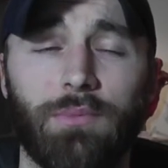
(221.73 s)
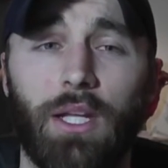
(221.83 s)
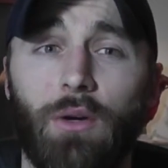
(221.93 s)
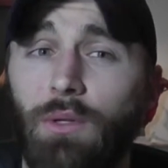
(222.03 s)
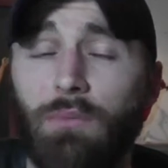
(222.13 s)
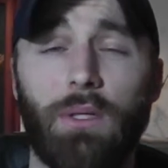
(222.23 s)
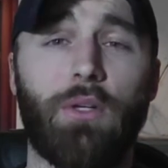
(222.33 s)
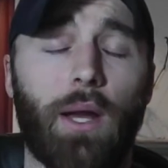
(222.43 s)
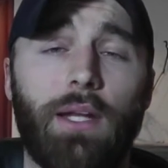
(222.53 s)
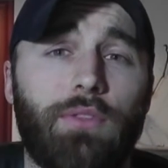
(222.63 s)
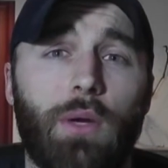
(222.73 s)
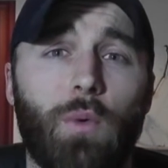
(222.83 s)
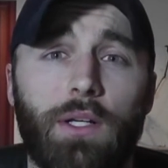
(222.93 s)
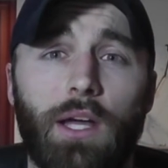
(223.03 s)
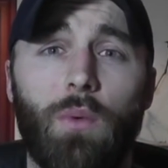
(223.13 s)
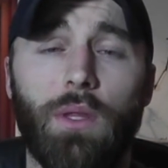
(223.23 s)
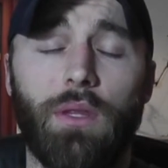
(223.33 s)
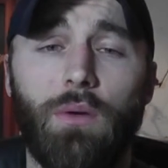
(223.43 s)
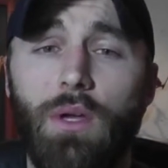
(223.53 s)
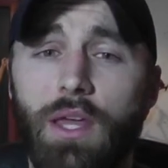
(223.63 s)
You know, it'd be great if they worked out
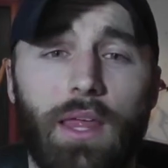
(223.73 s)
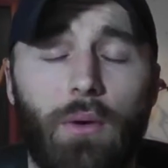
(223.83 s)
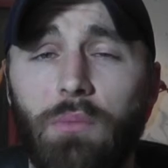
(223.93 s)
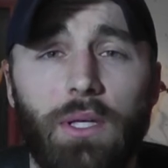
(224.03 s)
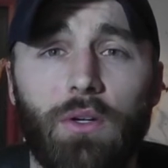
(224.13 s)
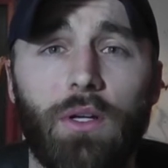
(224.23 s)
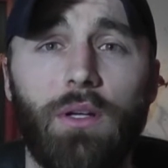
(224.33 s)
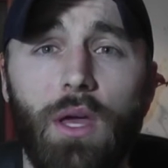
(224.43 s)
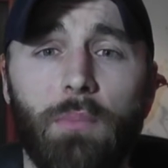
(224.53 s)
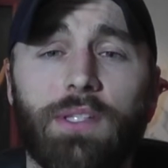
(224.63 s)
with you. That would be good.